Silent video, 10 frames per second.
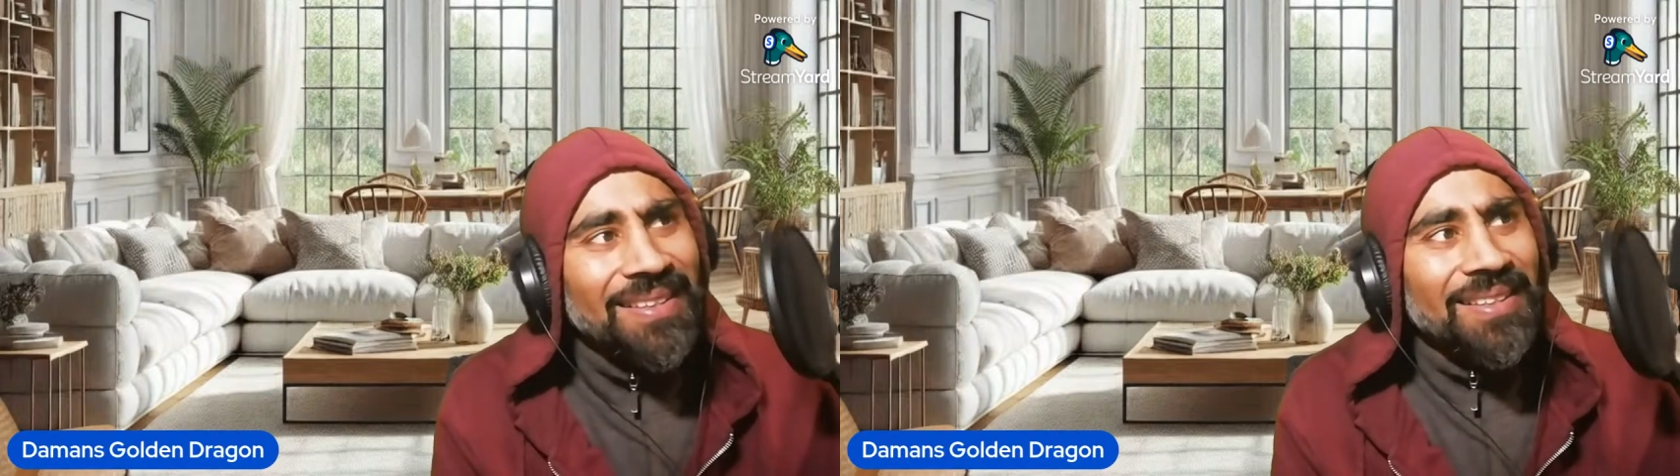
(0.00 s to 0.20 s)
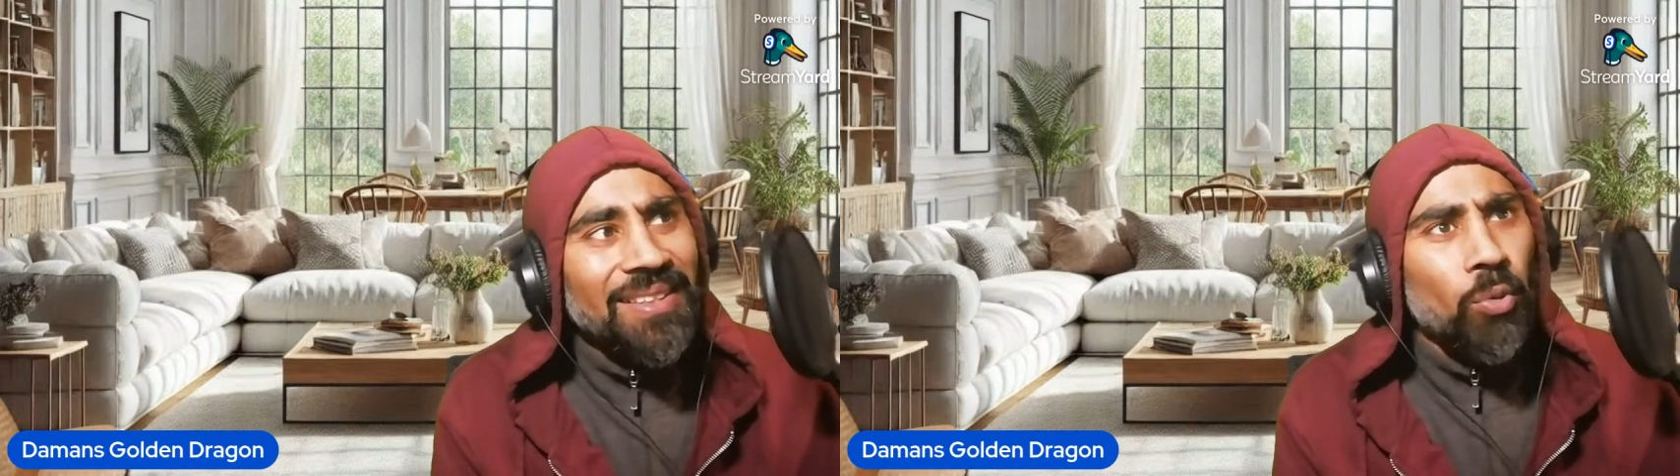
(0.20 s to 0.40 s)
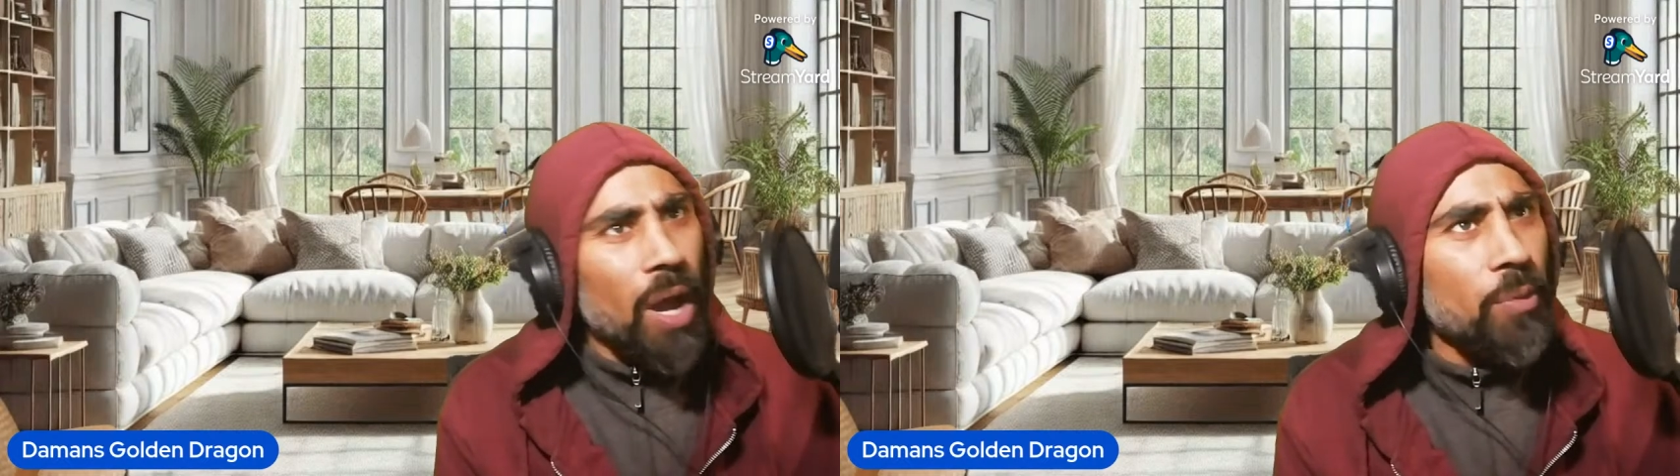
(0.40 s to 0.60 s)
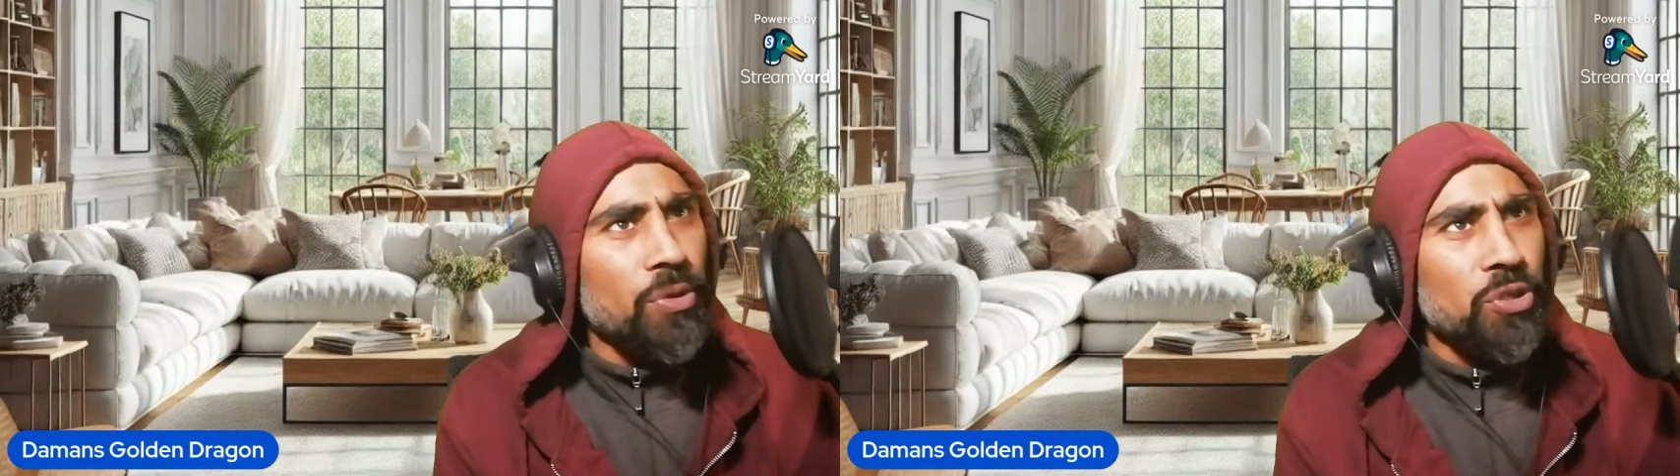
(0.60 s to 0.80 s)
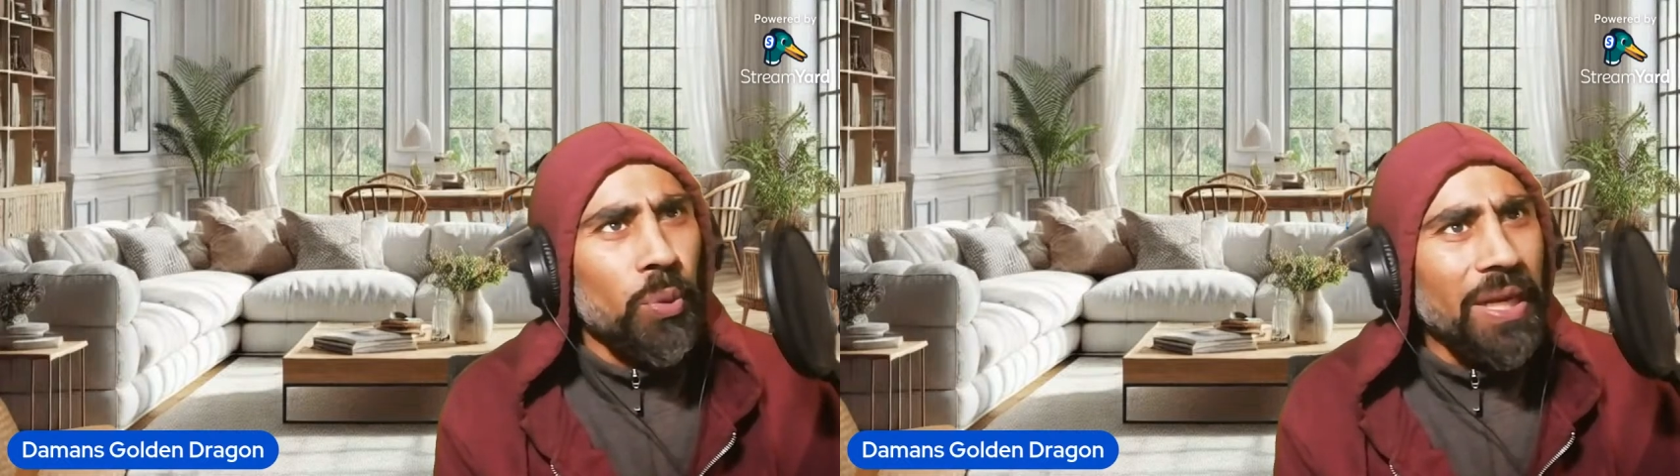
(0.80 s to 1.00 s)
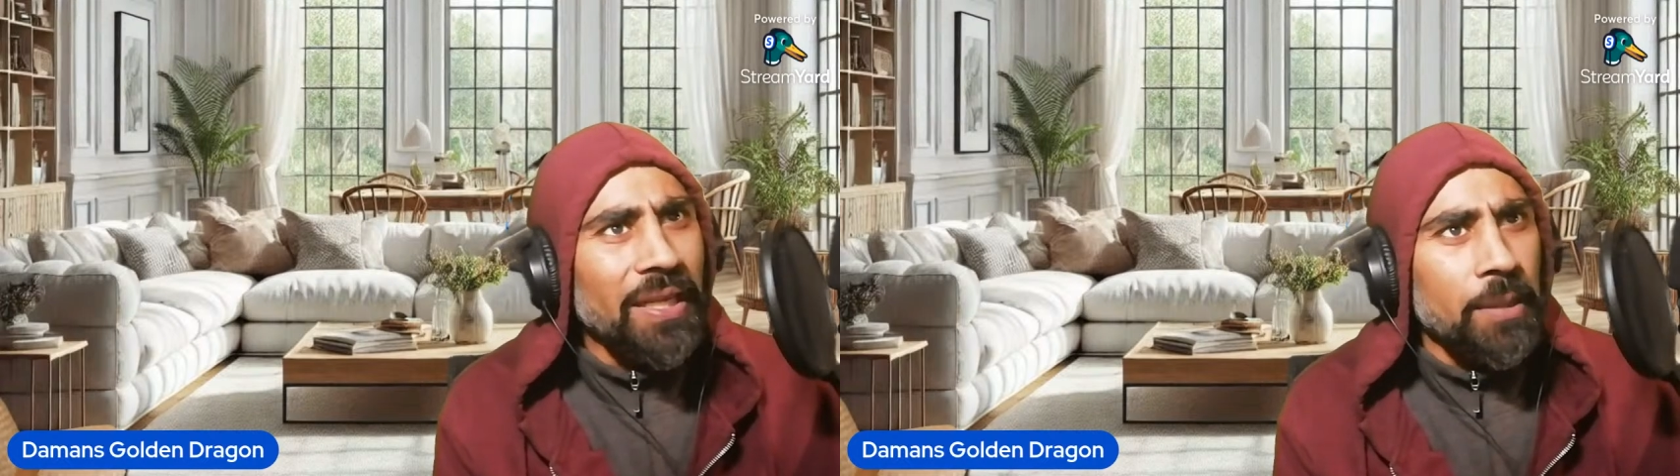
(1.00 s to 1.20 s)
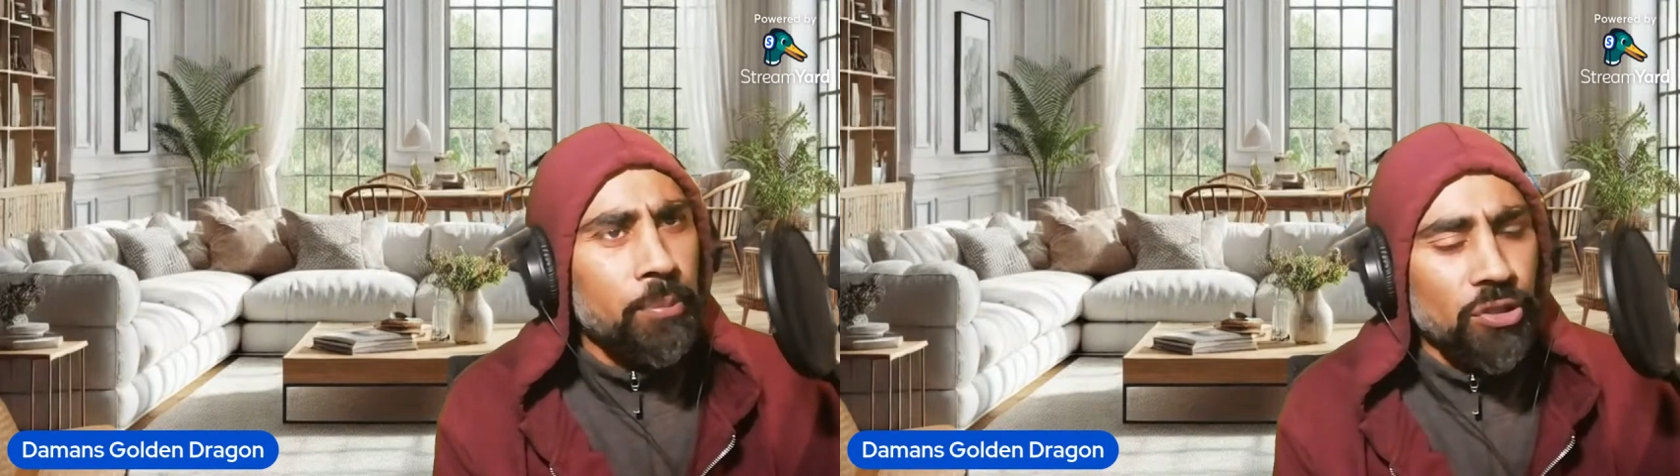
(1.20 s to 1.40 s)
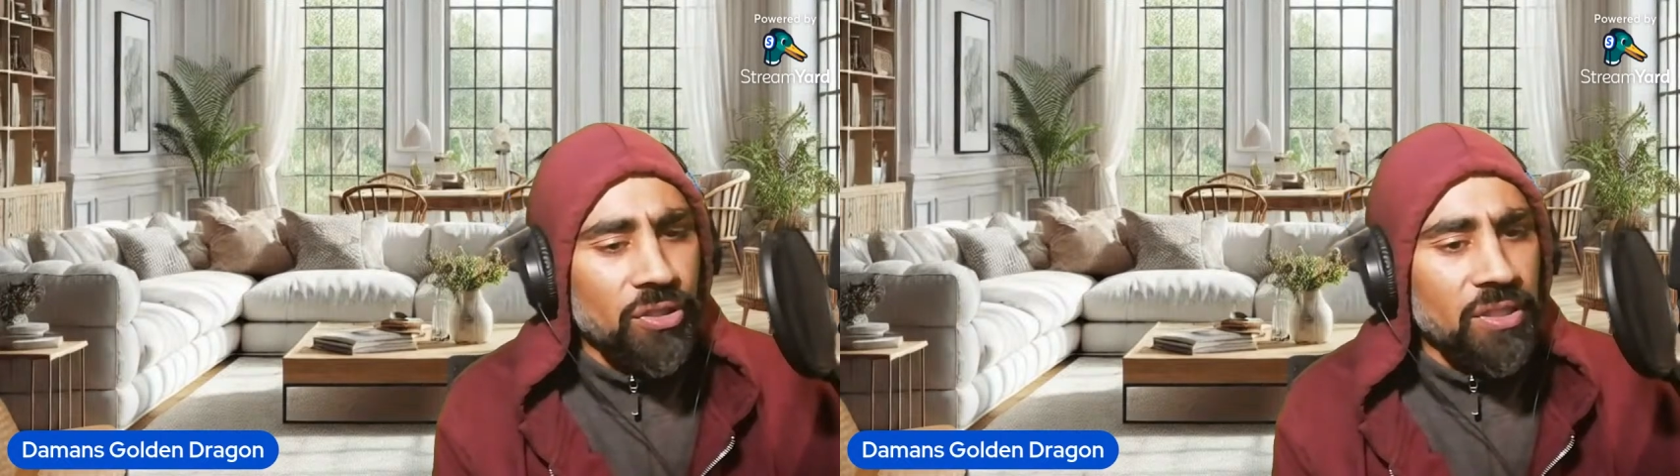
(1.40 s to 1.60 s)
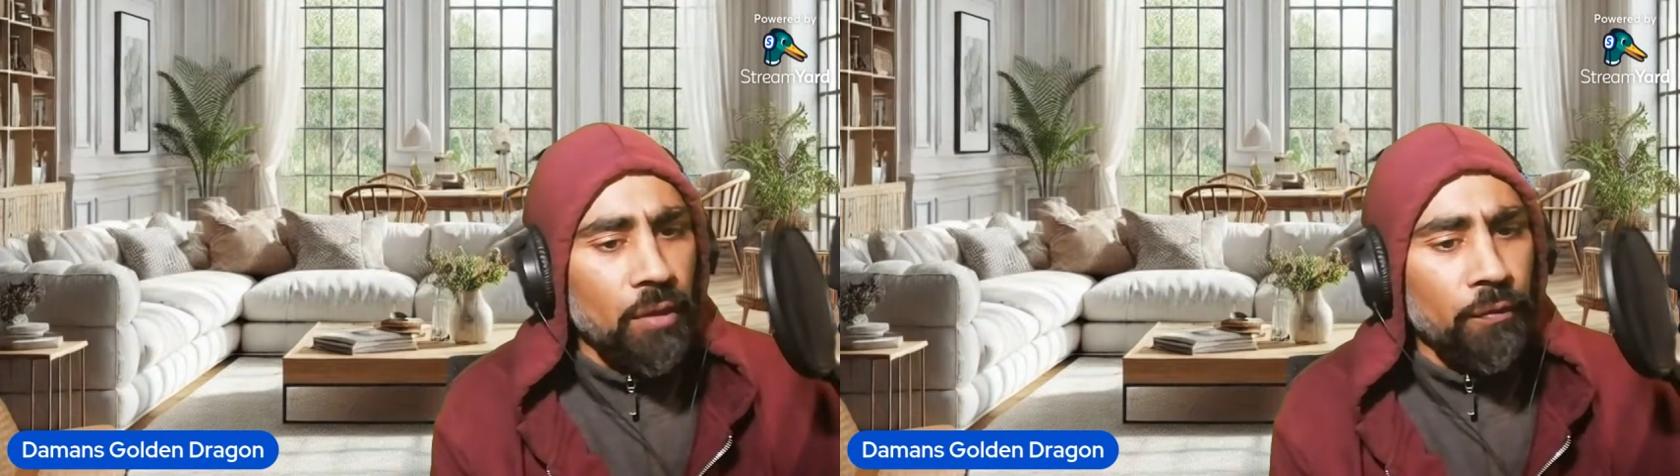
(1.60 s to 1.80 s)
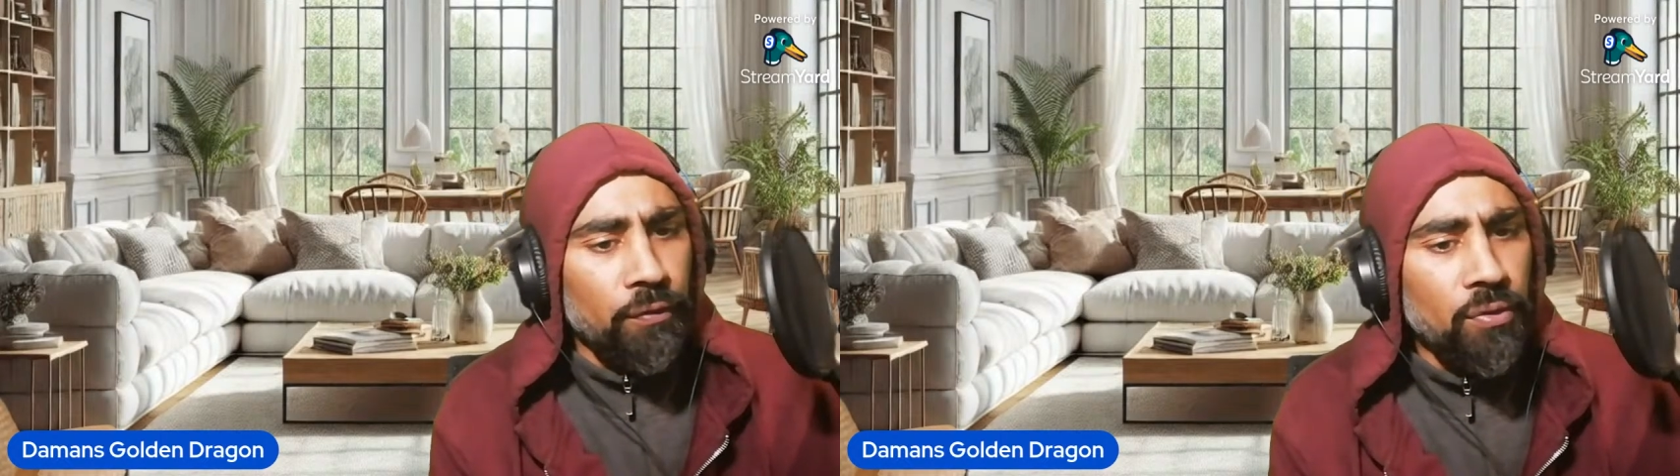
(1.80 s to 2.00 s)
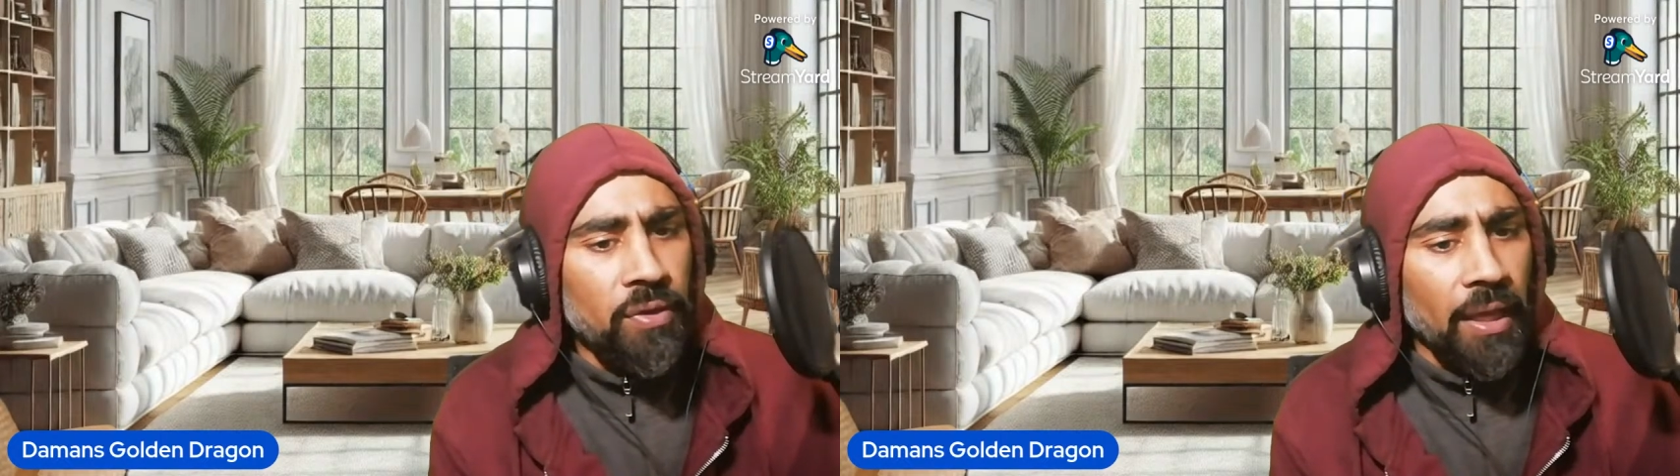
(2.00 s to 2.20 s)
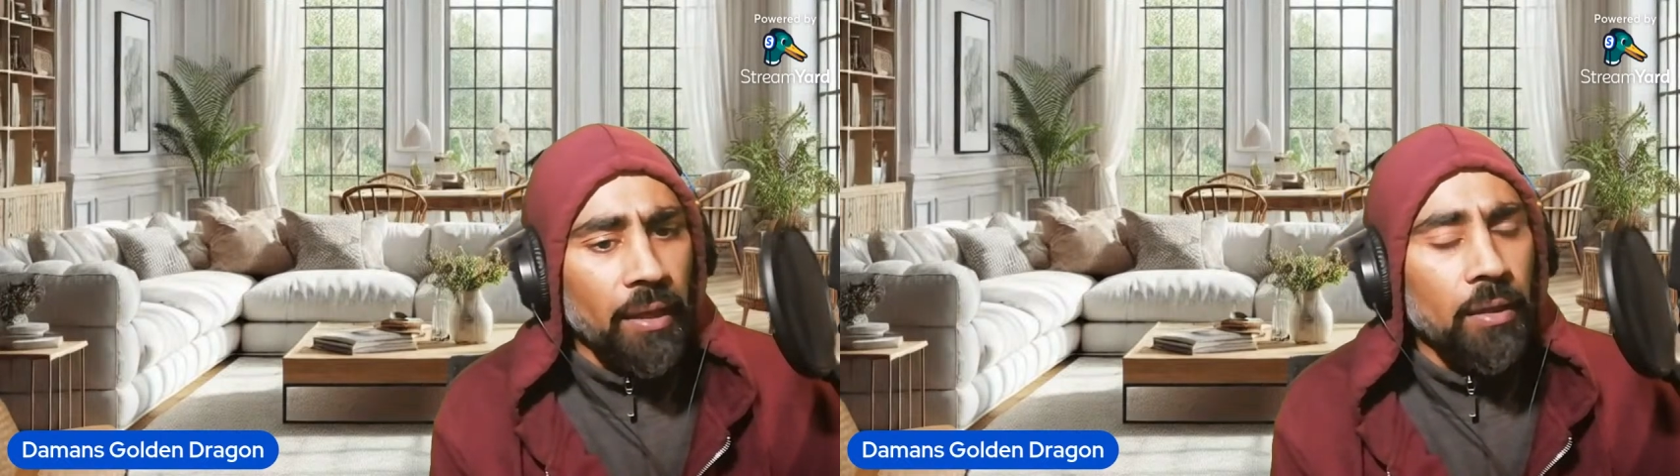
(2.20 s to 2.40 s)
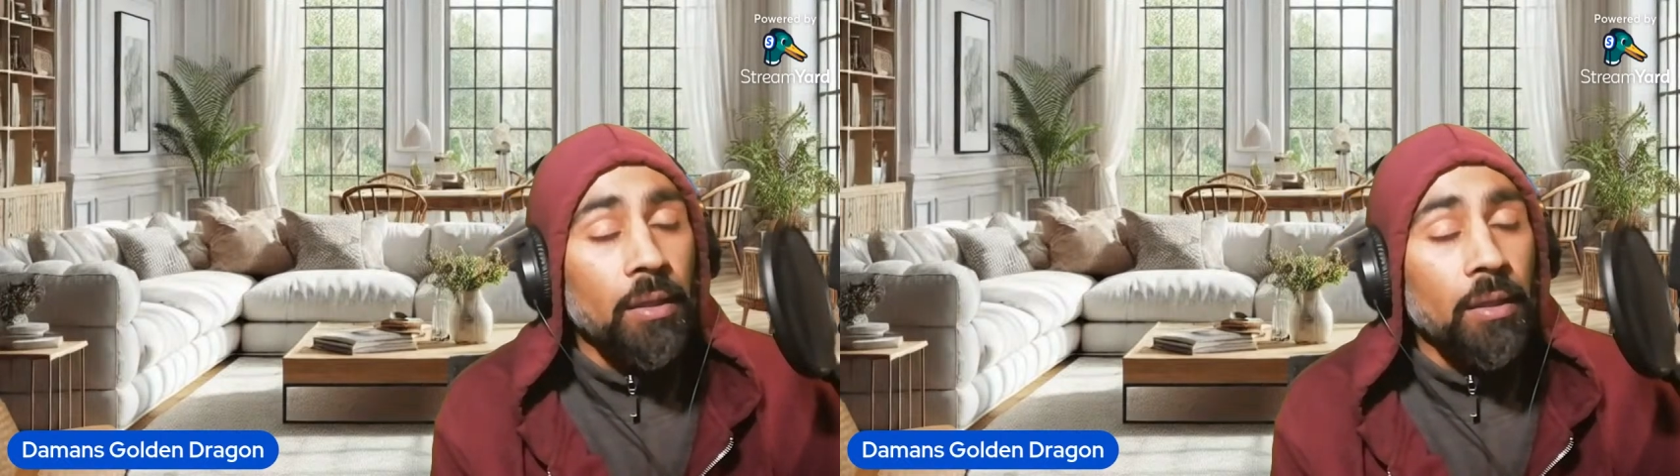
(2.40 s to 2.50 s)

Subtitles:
Why would you willingly put yourself through that?